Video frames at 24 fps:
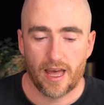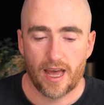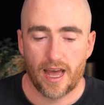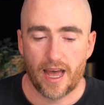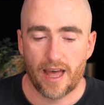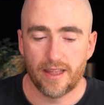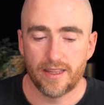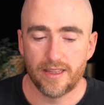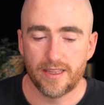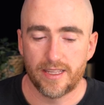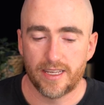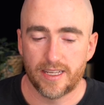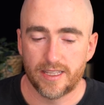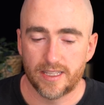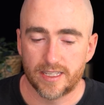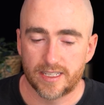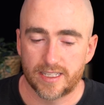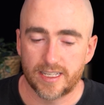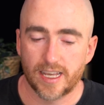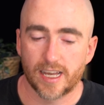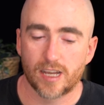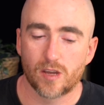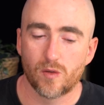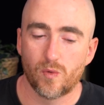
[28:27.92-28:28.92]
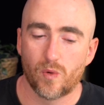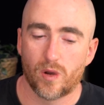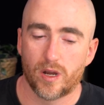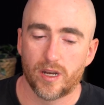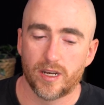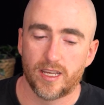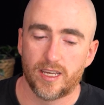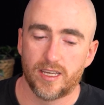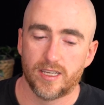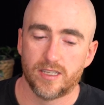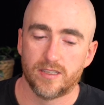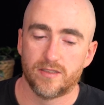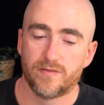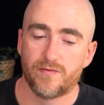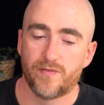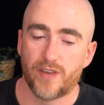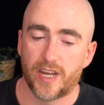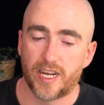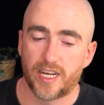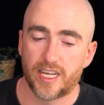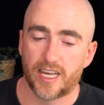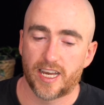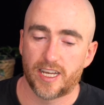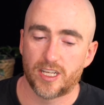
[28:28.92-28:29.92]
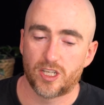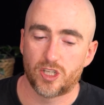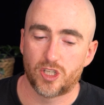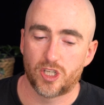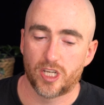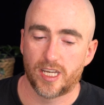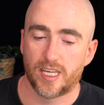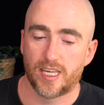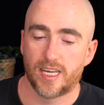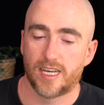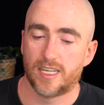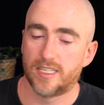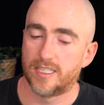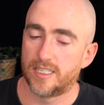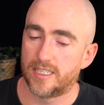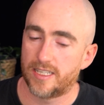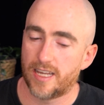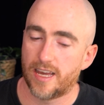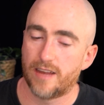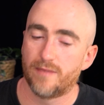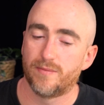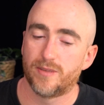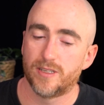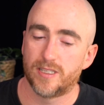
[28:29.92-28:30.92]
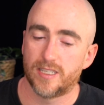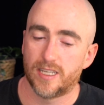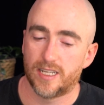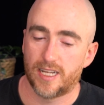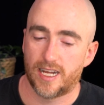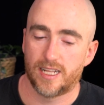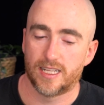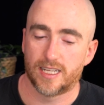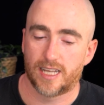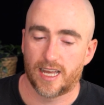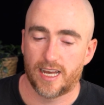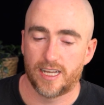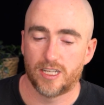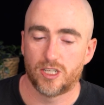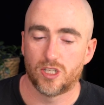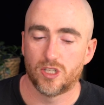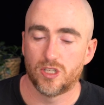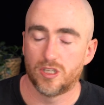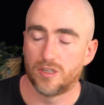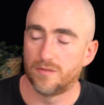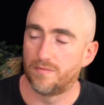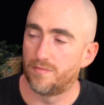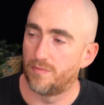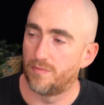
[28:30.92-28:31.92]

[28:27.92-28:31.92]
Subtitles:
And then the second one is VDHG has a 10% allocation to